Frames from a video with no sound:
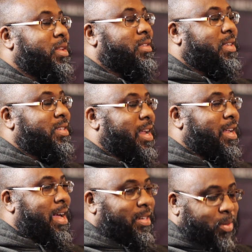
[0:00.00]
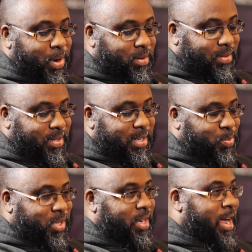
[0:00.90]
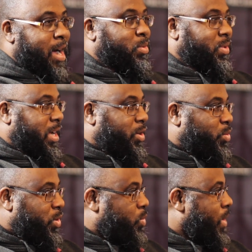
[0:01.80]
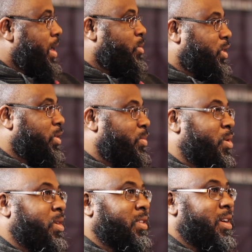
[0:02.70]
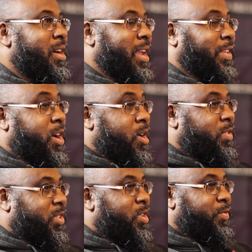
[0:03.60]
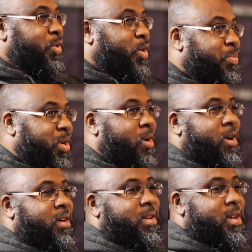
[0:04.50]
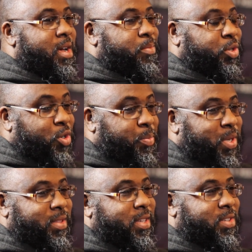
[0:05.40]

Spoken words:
one of the things that I liked about this particular album is that when you're riding with your boys, like, there are other stuff you could put on, but you could put